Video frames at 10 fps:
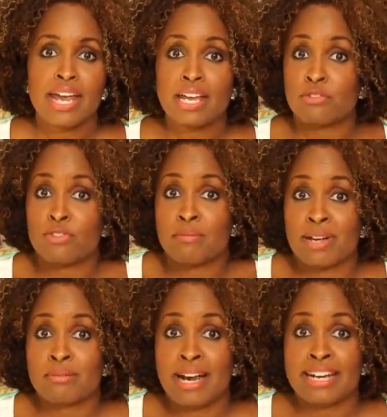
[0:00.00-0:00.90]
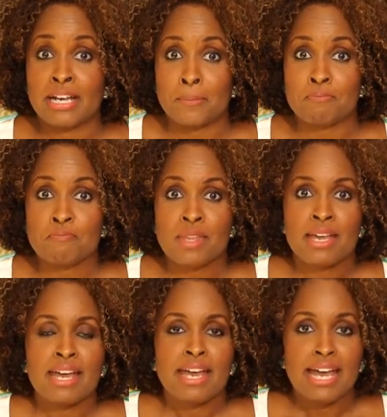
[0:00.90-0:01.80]
and from my writing.
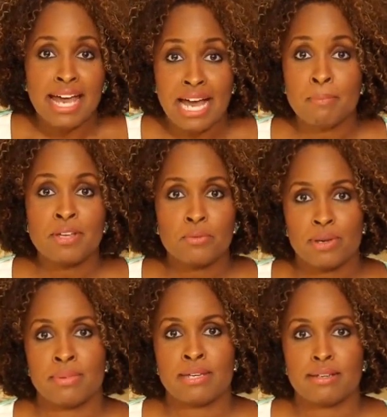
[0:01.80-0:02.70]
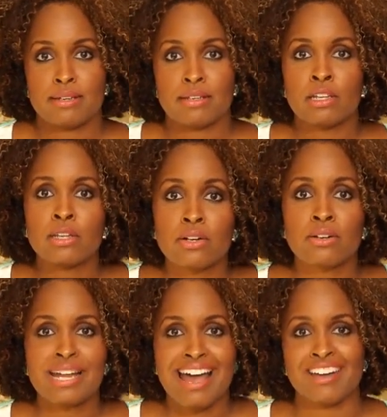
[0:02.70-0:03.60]
Happy women
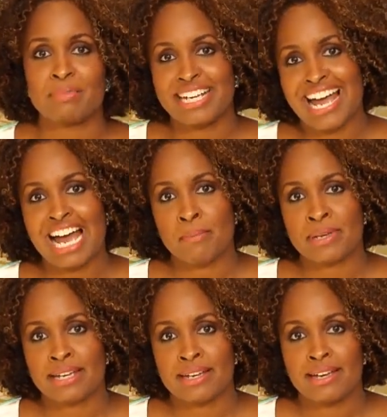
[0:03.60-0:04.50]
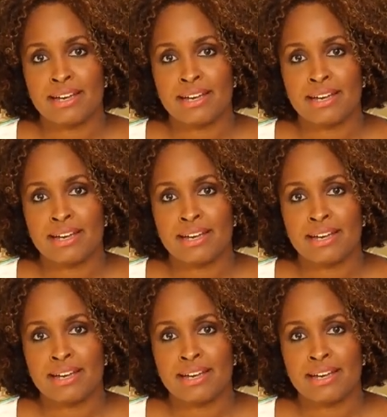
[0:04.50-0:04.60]
learn how to be happy